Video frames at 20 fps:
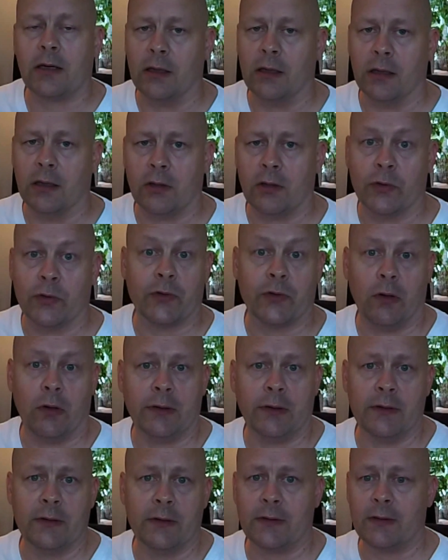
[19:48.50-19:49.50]

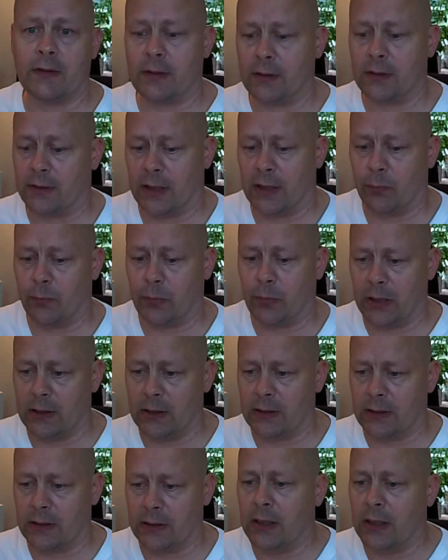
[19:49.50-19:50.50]
consultants, that
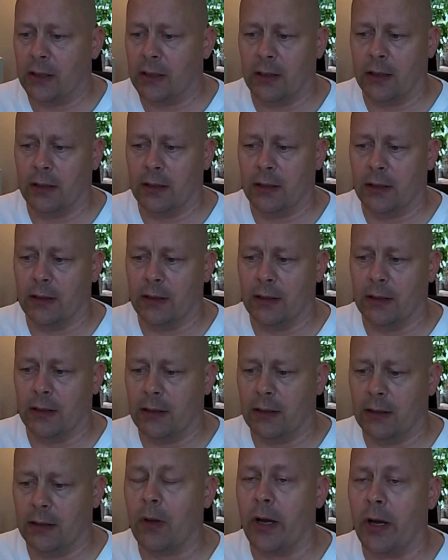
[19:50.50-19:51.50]
means
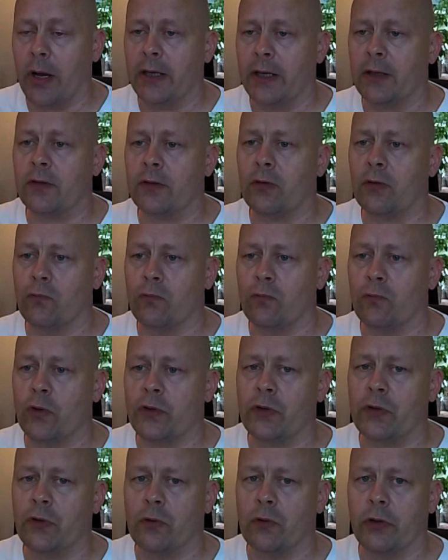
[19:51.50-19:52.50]
apply it
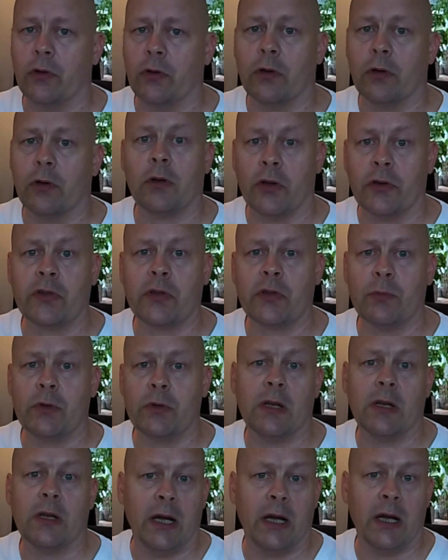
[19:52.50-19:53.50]
towards your
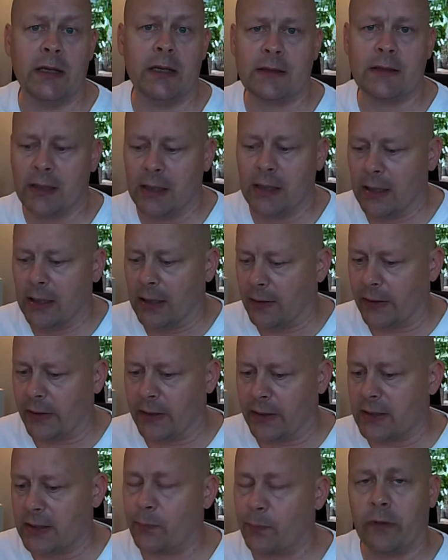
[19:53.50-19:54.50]
customers, clients, that
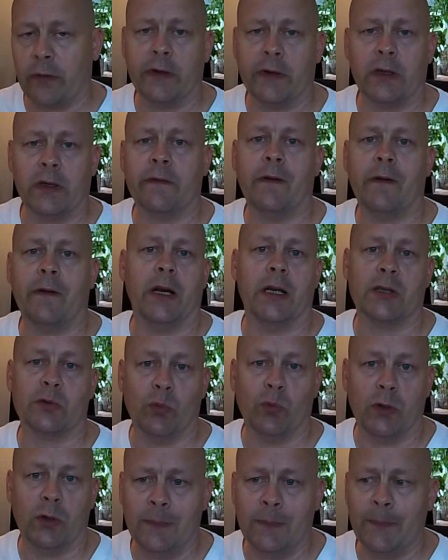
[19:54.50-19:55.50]
is perfectly fine as
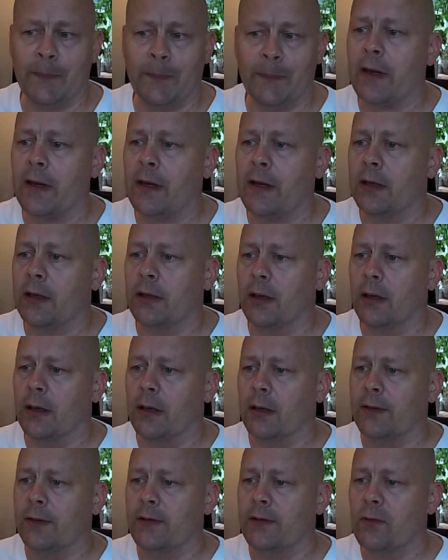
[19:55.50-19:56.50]
well.
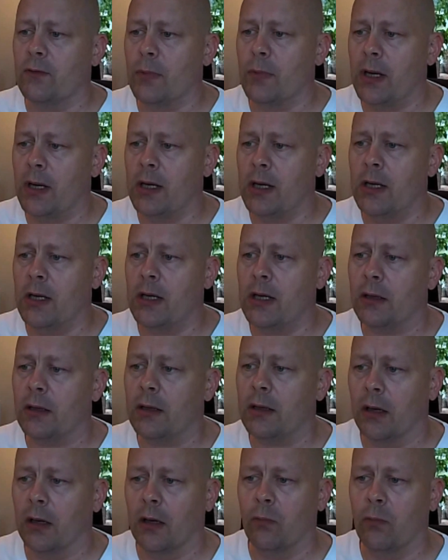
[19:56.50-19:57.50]
You may
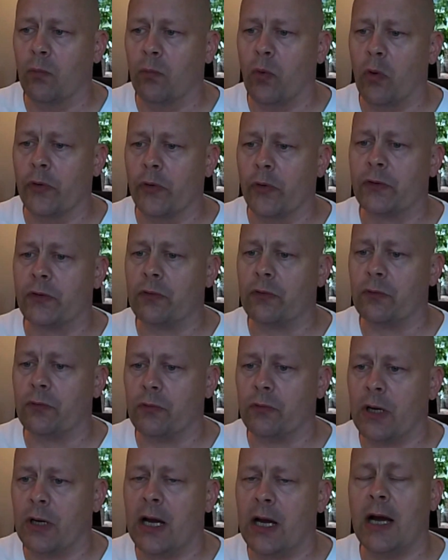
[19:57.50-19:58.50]
want to
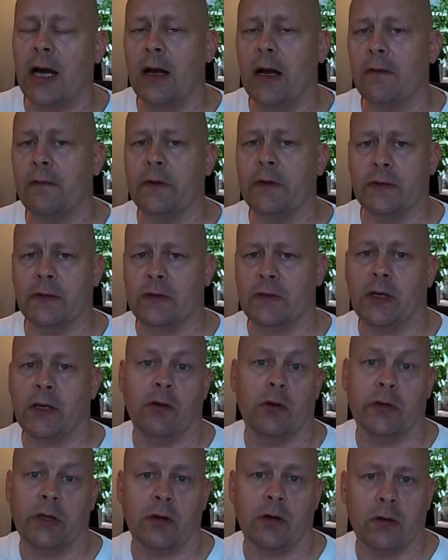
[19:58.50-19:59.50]
have the
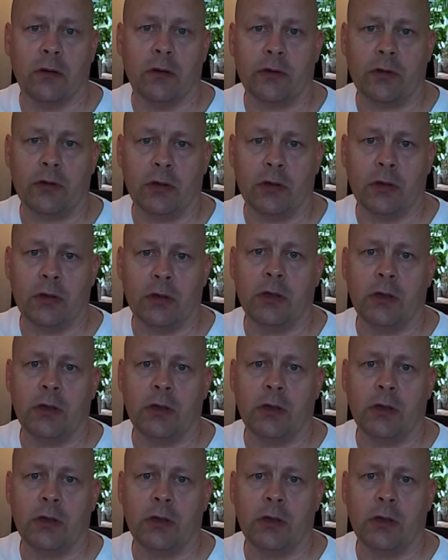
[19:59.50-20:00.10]
security culture